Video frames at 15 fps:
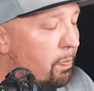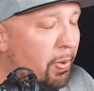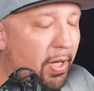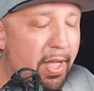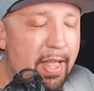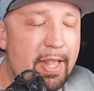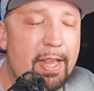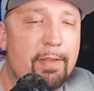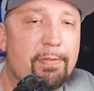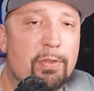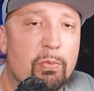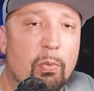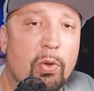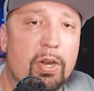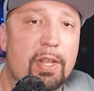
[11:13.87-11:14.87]
But if you
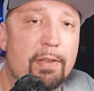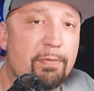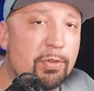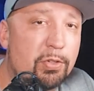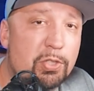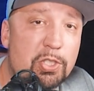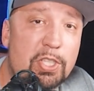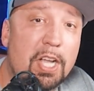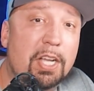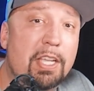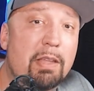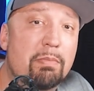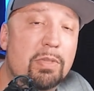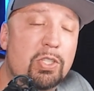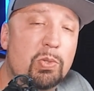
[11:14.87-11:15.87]
want to, if you're stuck
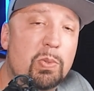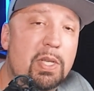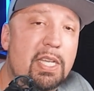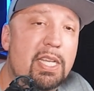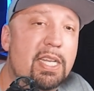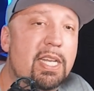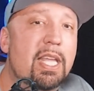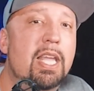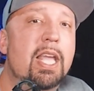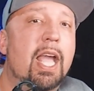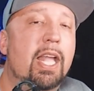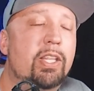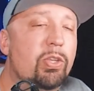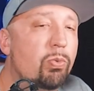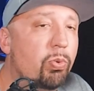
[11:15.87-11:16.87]
in between
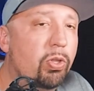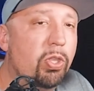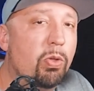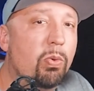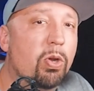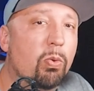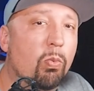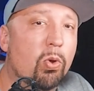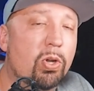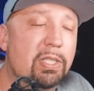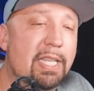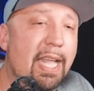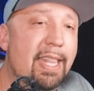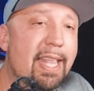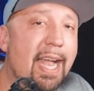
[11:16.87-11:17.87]
and you really want to work
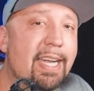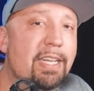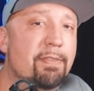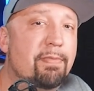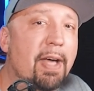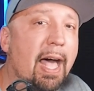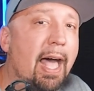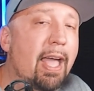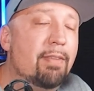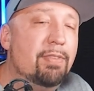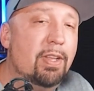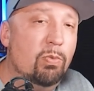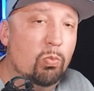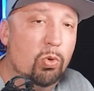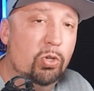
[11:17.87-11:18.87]
that 95
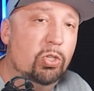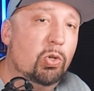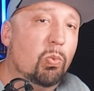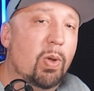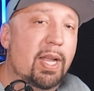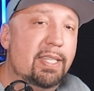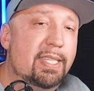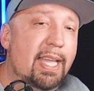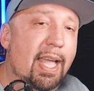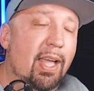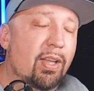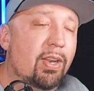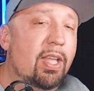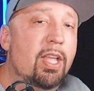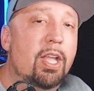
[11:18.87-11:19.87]
and work your way
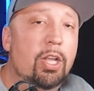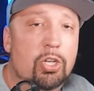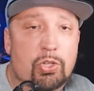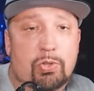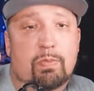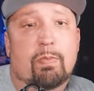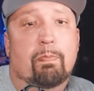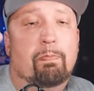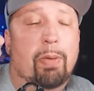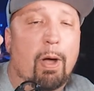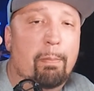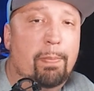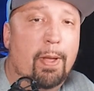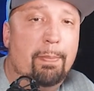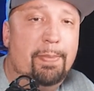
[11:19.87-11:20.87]
down,
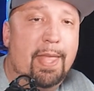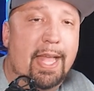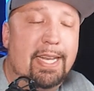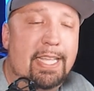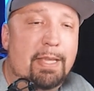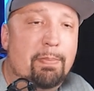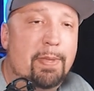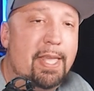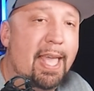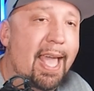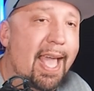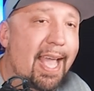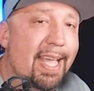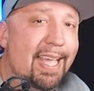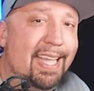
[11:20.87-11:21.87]
pump up that
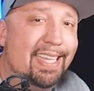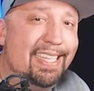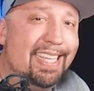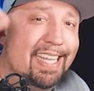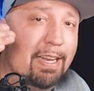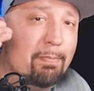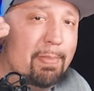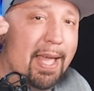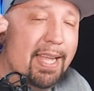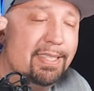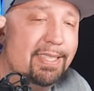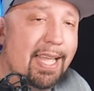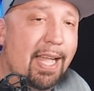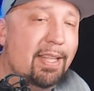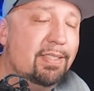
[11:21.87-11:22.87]
EPA and get it back
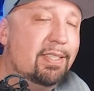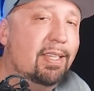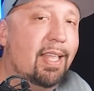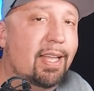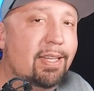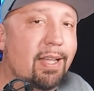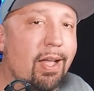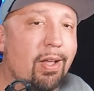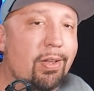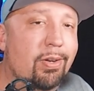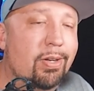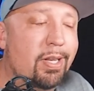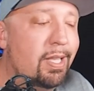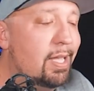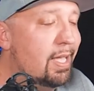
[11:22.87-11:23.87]
down to like
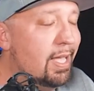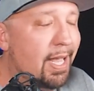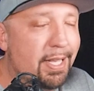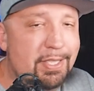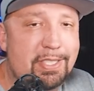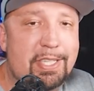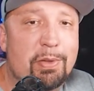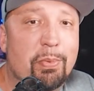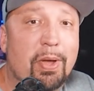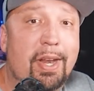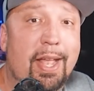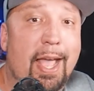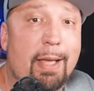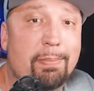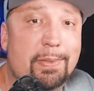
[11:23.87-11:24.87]
100 and see what
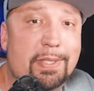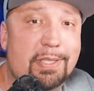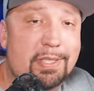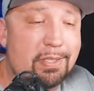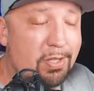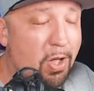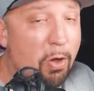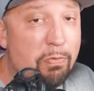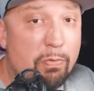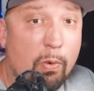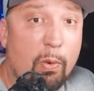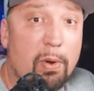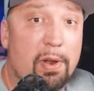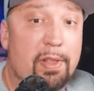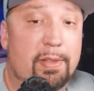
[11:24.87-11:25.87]
happens. Go
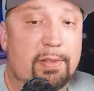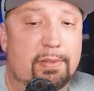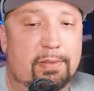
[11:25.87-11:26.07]
for it.